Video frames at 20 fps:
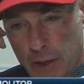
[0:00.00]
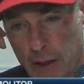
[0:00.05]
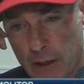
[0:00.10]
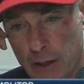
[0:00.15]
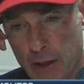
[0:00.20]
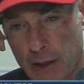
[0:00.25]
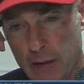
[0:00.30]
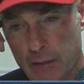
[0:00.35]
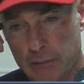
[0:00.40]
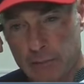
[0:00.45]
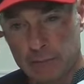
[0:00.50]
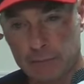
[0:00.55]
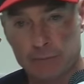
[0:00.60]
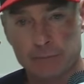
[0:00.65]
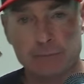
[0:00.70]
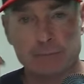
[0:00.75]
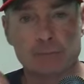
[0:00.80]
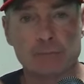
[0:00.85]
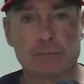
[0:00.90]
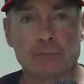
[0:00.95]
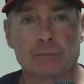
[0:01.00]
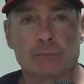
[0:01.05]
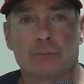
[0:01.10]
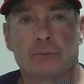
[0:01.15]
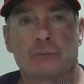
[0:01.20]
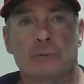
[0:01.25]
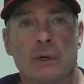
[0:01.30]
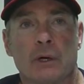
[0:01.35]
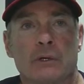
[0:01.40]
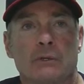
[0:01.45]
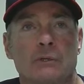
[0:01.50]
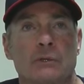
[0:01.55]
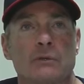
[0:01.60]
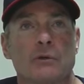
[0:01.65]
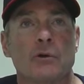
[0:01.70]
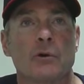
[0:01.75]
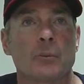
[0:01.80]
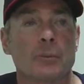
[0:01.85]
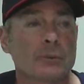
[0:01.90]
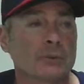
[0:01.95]
Um, runners in
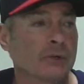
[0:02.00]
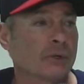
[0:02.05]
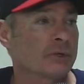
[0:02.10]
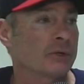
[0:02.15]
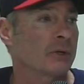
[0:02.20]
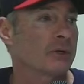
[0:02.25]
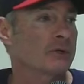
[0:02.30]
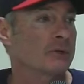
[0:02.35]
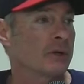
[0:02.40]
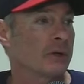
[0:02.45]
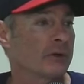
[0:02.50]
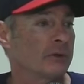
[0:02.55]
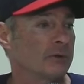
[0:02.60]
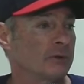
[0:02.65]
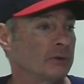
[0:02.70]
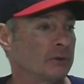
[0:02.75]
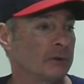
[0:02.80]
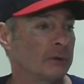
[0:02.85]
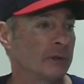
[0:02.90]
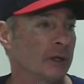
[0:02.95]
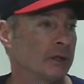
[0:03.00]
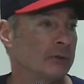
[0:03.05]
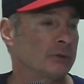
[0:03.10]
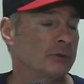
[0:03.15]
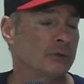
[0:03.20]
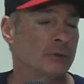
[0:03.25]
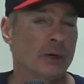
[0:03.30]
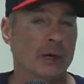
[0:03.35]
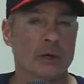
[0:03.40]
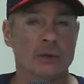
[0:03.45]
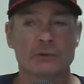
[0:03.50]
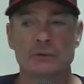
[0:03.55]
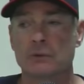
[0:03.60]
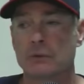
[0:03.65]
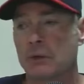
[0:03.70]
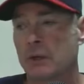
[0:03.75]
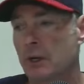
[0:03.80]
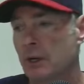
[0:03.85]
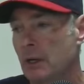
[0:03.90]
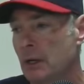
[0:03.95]
scoring position in general and, and two outs.